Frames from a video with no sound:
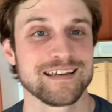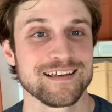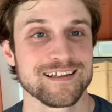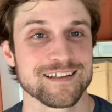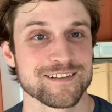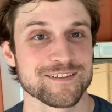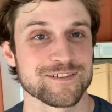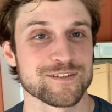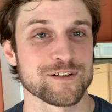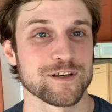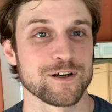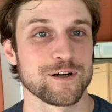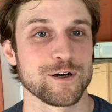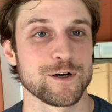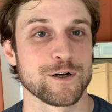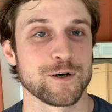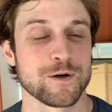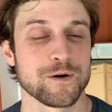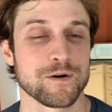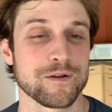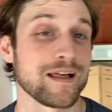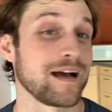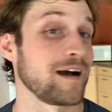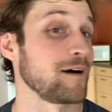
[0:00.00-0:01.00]

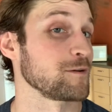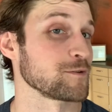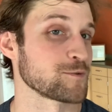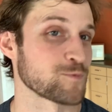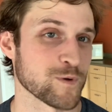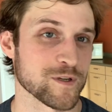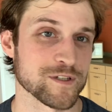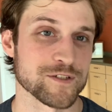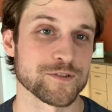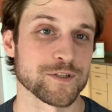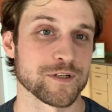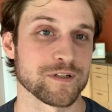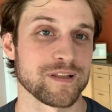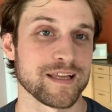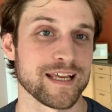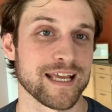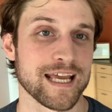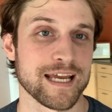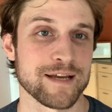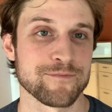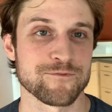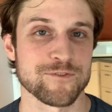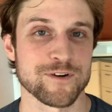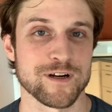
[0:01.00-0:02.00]
So that was where Sterling
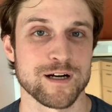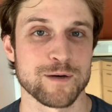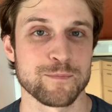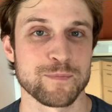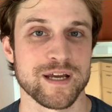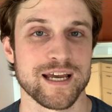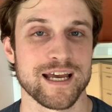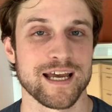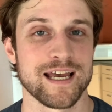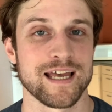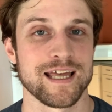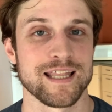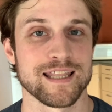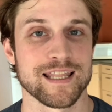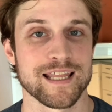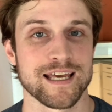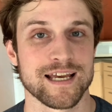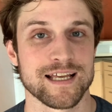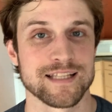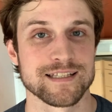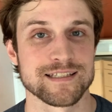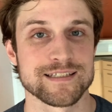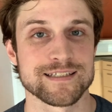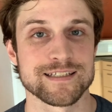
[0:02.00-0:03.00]
came from. And
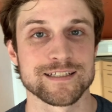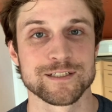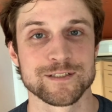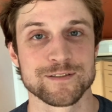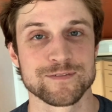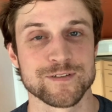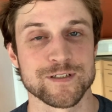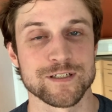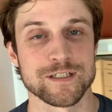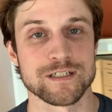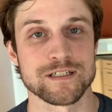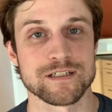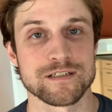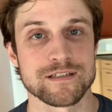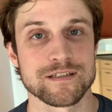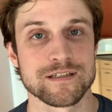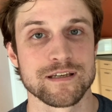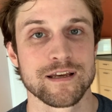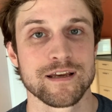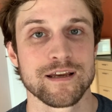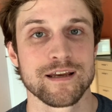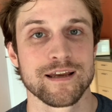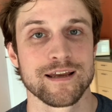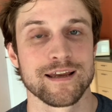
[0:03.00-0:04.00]
then Silvers
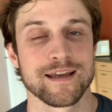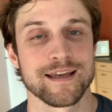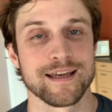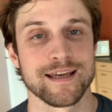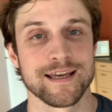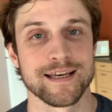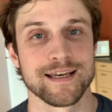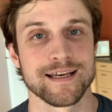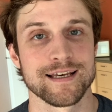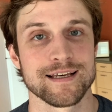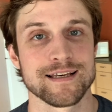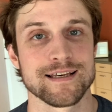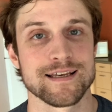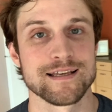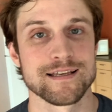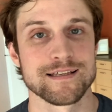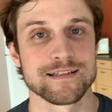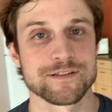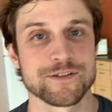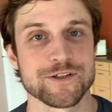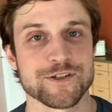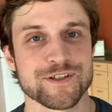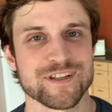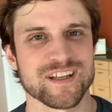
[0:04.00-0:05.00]

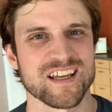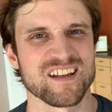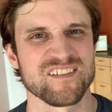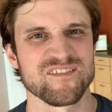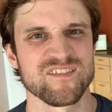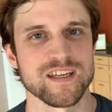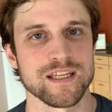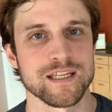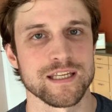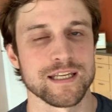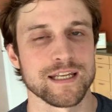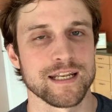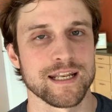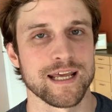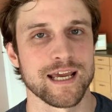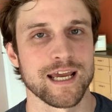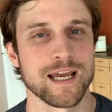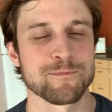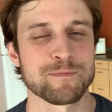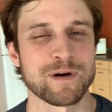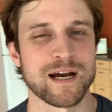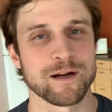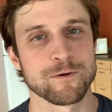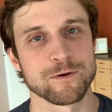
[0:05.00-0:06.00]
is just a convenient
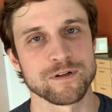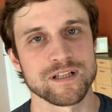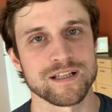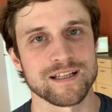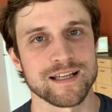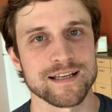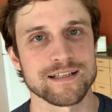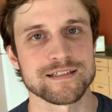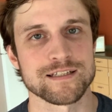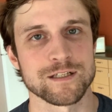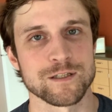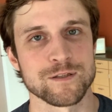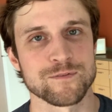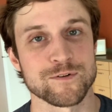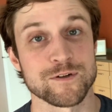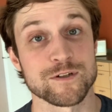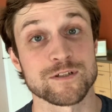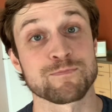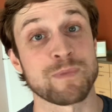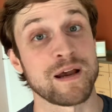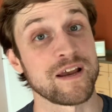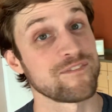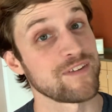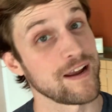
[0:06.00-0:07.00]
name. I really like
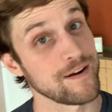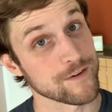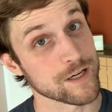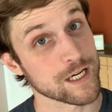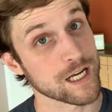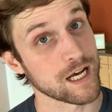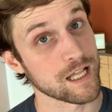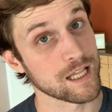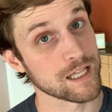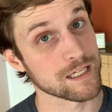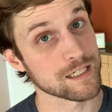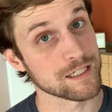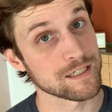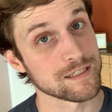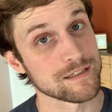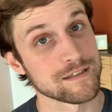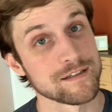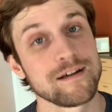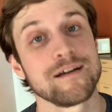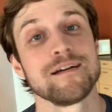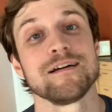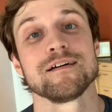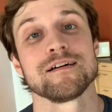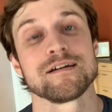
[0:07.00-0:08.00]
Silvers. My favorite color
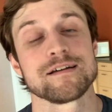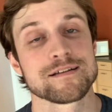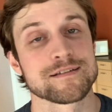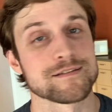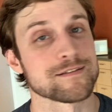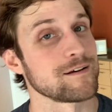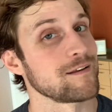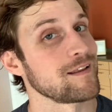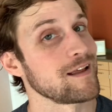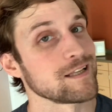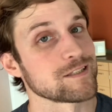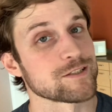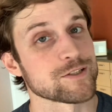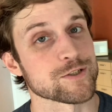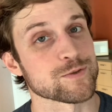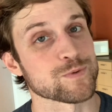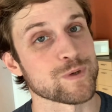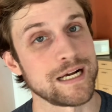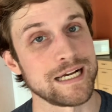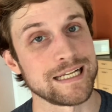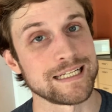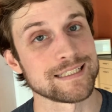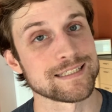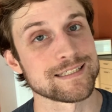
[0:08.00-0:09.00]
Oh. So that's just
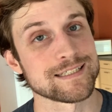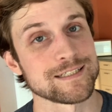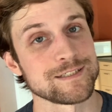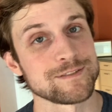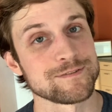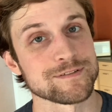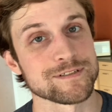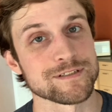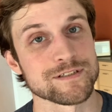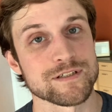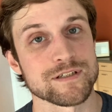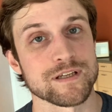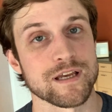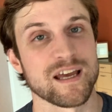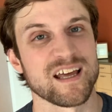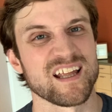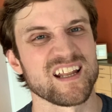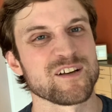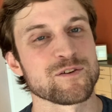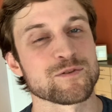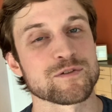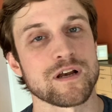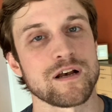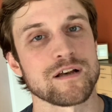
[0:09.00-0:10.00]
why I did Silvers.
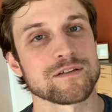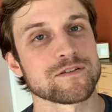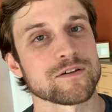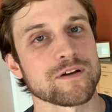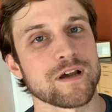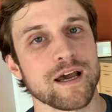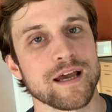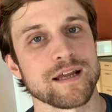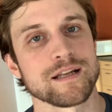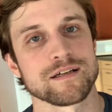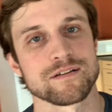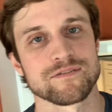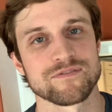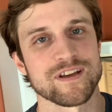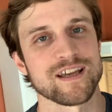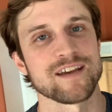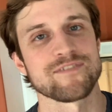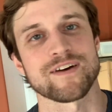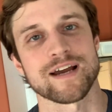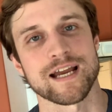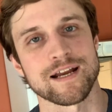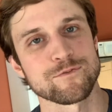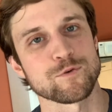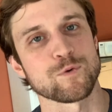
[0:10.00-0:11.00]
And it was also kind of,
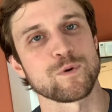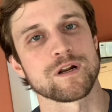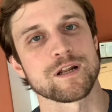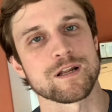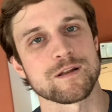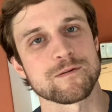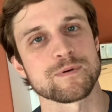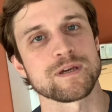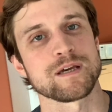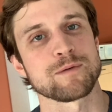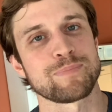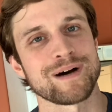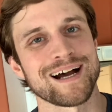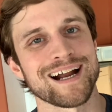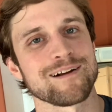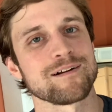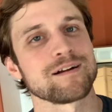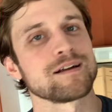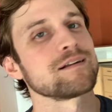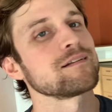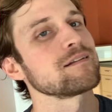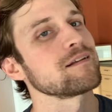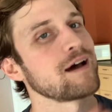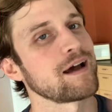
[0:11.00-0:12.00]
if I ever wanted to be a
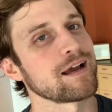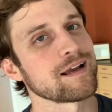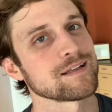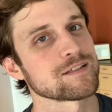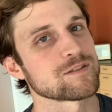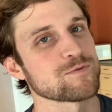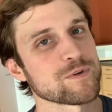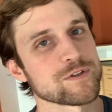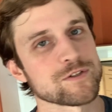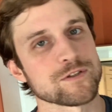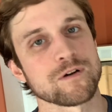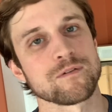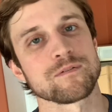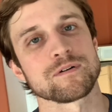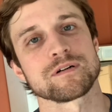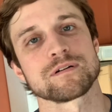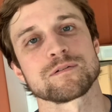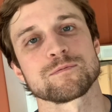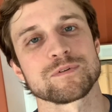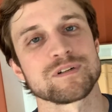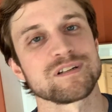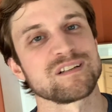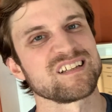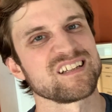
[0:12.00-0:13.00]
pirate, I could switch over
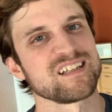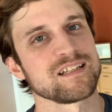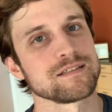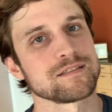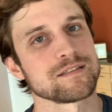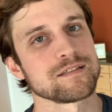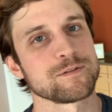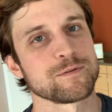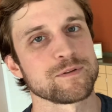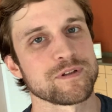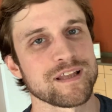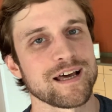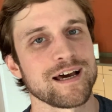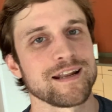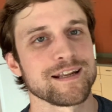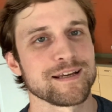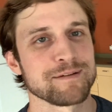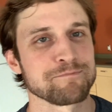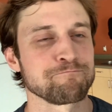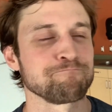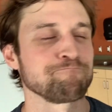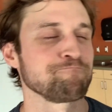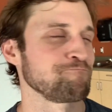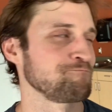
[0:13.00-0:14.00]
really easily with
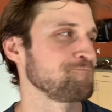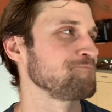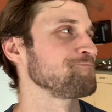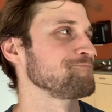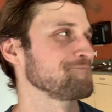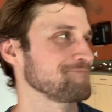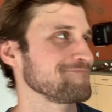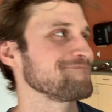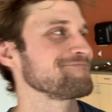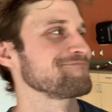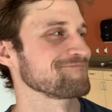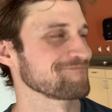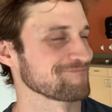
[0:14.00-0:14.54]
that